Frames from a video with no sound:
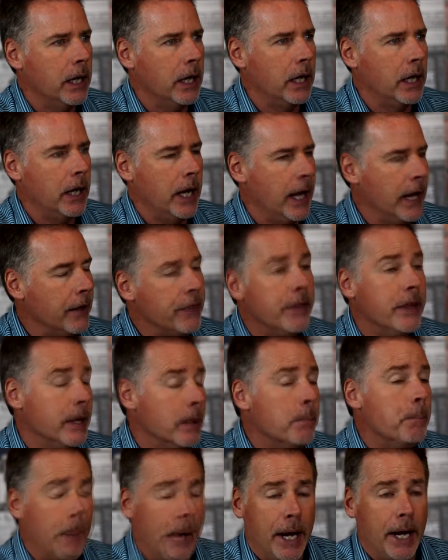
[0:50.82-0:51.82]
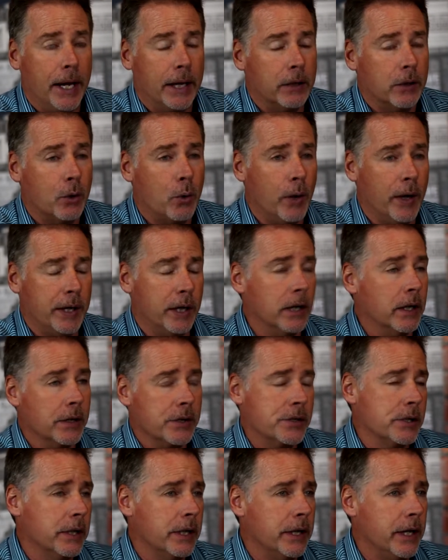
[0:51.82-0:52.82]
uh, and the impact quite
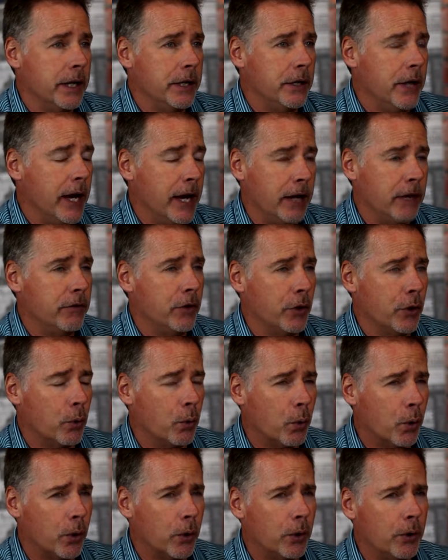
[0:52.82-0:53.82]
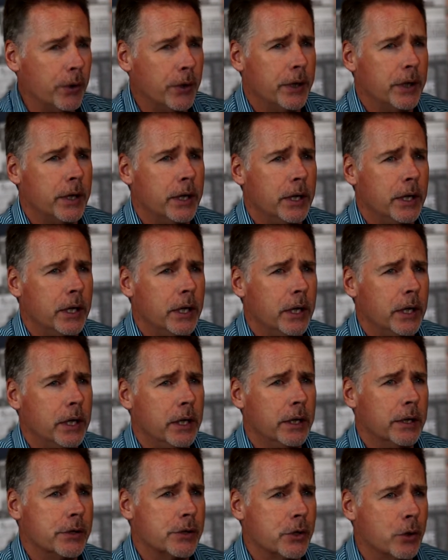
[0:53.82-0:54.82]
honestly that you have on the world
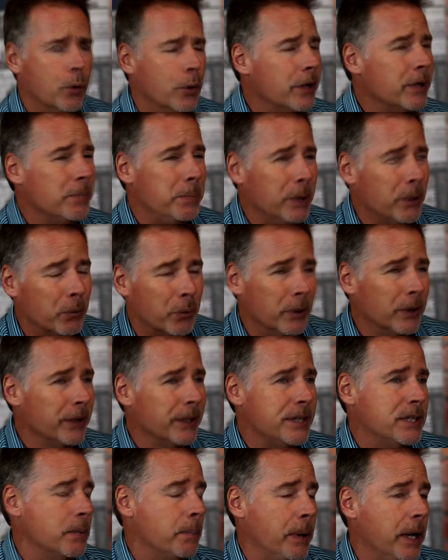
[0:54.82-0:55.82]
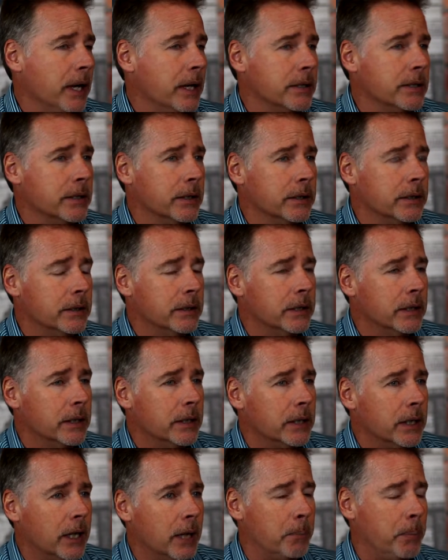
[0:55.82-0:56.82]
is going to be really dependent
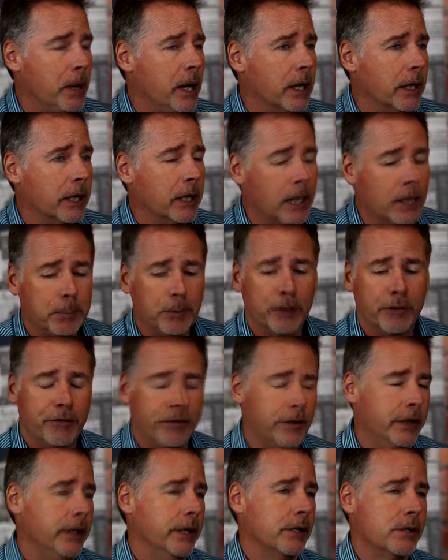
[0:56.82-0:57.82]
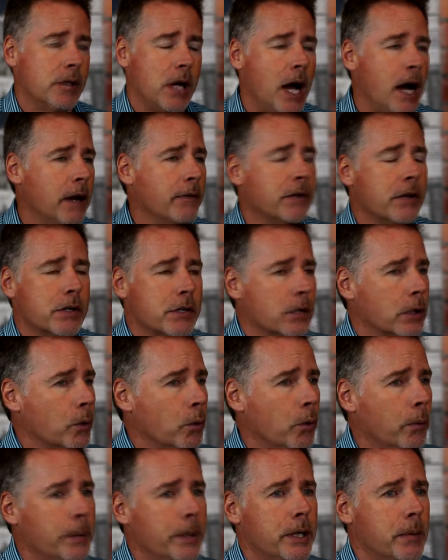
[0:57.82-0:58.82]
upon a couple of things. Obviously,
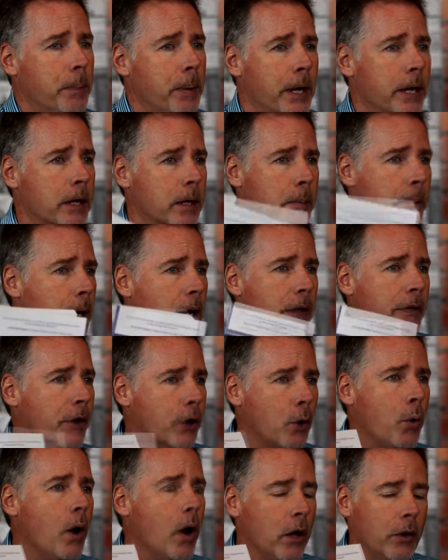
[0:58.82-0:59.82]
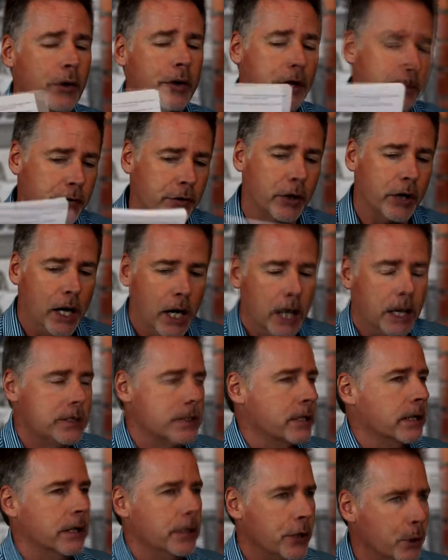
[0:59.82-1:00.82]
will be dependent upon the quality of your
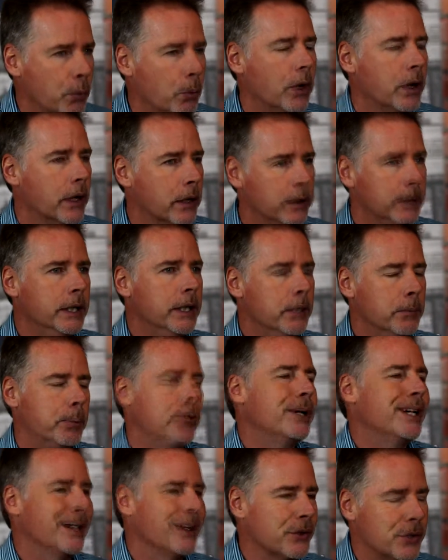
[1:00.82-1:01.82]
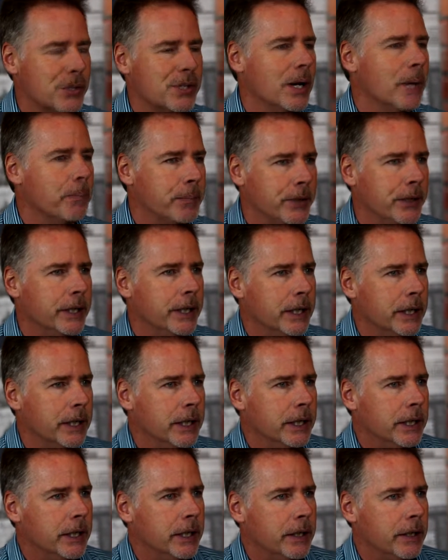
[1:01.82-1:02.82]
content. You want to put out
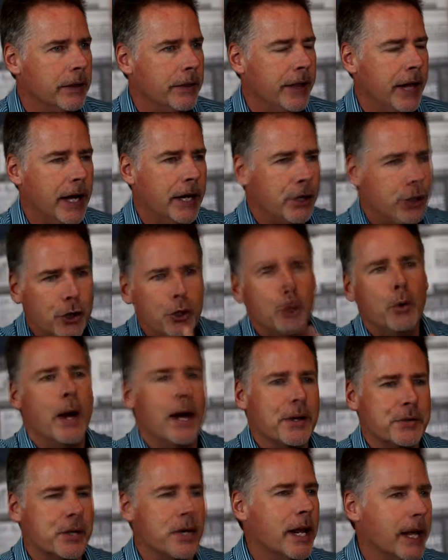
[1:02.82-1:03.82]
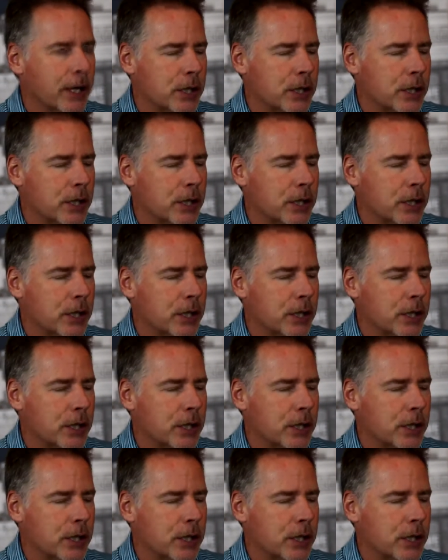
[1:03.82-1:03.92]
something that you, as an